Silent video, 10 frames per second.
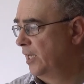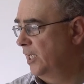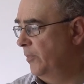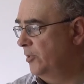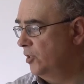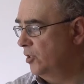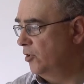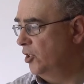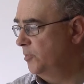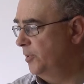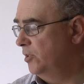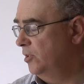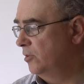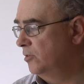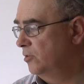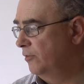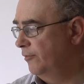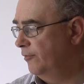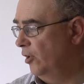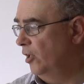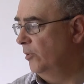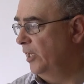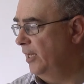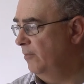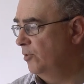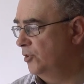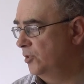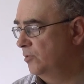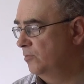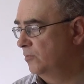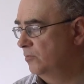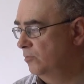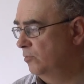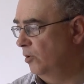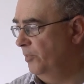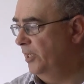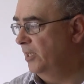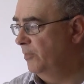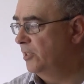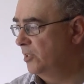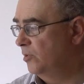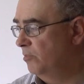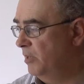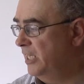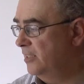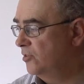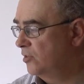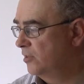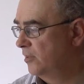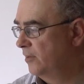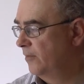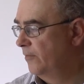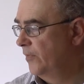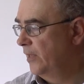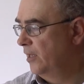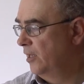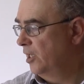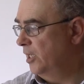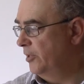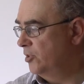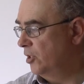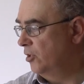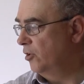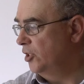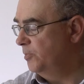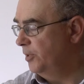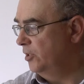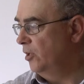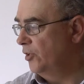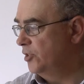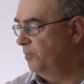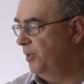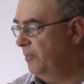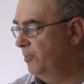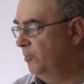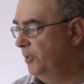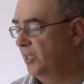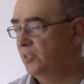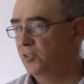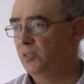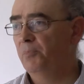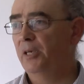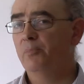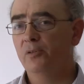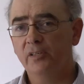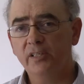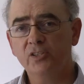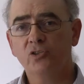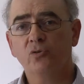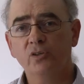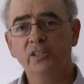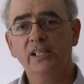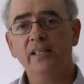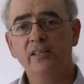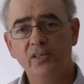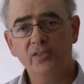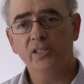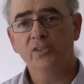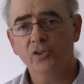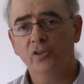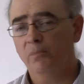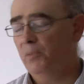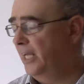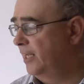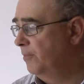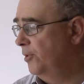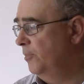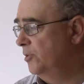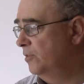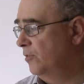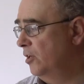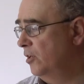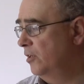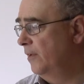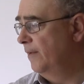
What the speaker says: Commit to Christ, but not to following him, which is what being committed to him means. commit to Christ but not his people, because it's the people that he's drawing together. He is the eternal plan and purpose of God.